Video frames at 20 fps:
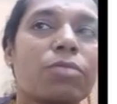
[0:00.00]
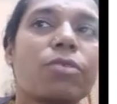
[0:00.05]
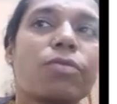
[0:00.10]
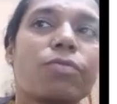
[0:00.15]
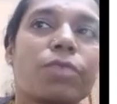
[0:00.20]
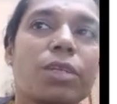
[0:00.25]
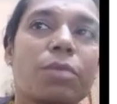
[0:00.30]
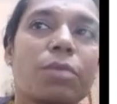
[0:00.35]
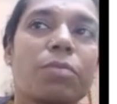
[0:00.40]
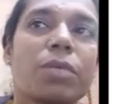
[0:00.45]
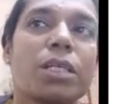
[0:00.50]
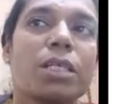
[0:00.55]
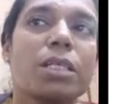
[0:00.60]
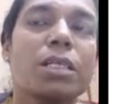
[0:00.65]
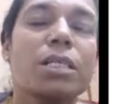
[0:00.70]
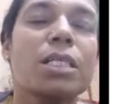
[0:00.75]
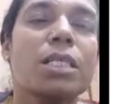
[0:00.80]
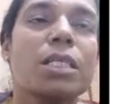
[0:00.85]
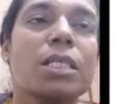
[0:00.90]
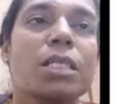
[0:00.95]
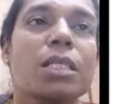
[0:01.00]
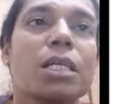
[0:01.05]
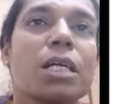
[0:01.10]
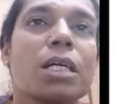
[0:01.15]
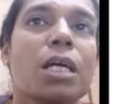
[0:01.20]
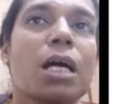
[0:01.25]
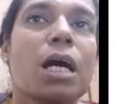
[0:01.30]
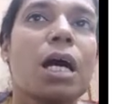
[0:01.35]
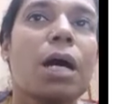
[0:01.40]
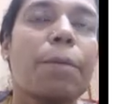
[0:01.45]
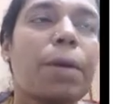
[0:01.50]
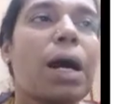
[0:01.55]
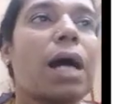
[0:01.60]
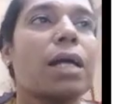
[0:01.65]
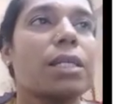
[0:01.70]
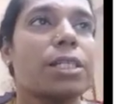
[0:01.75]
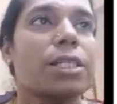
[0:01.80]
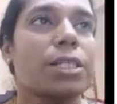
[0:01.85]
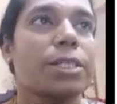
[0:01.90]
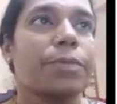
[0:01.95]
50 meters
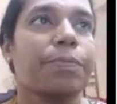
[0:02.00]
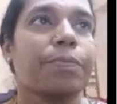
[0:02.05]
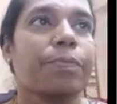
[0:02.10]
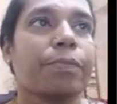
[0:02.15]
apart.